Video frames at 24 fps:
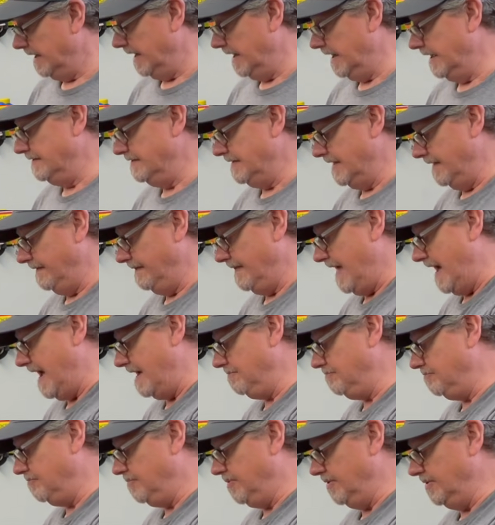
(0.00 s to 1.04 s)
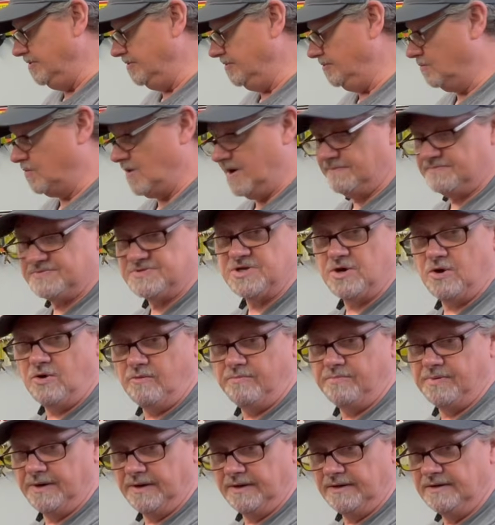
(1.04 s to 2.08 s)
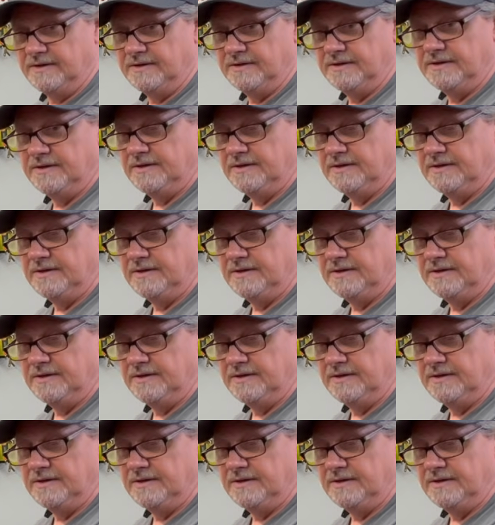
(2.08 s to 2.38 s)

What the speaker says: and then that boot rips open,